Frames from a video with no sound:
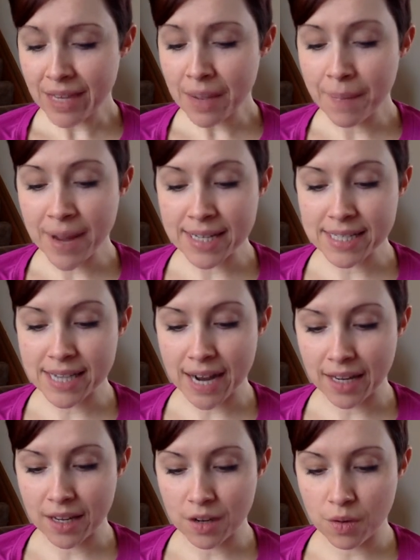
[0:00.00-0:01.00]
My
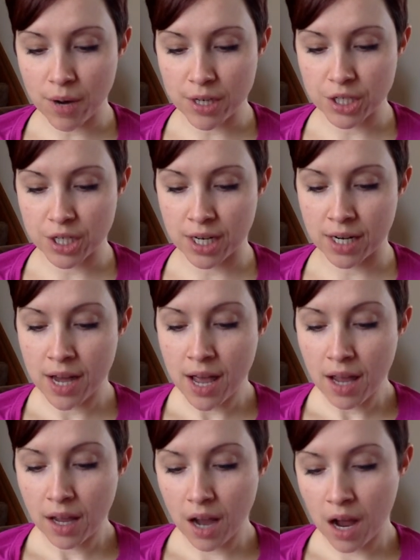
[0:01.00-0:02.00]
second question
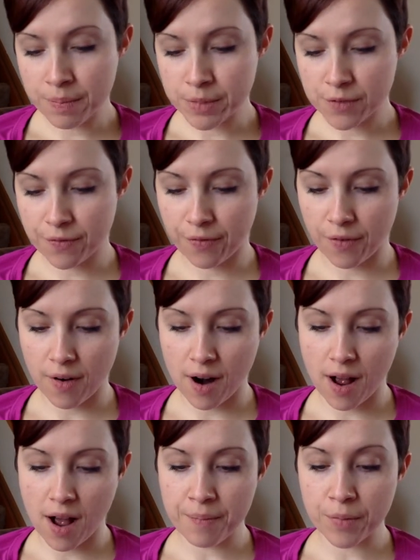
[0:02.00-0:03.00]
comes
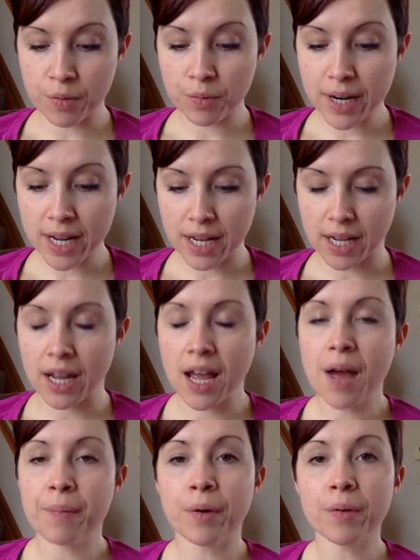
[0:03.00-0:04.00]
from Marie.
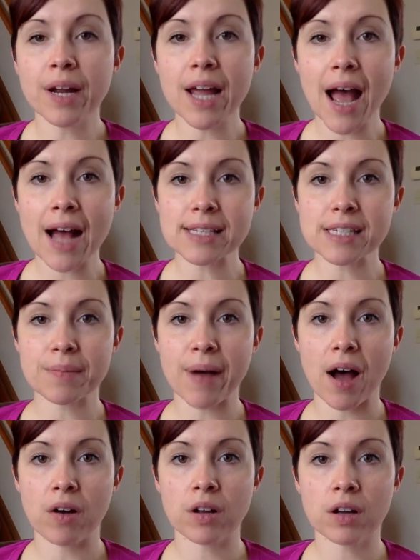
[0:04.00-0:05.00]
Marie asked
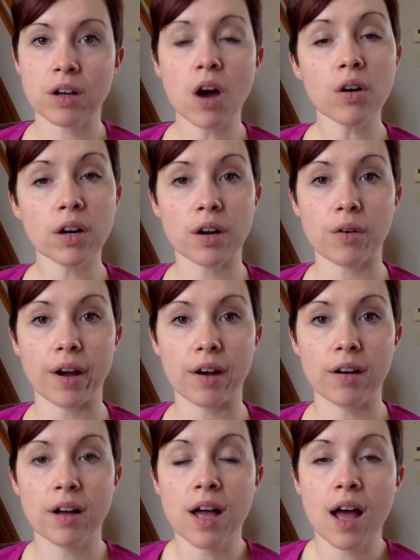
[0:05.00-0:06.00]
about coconut oil.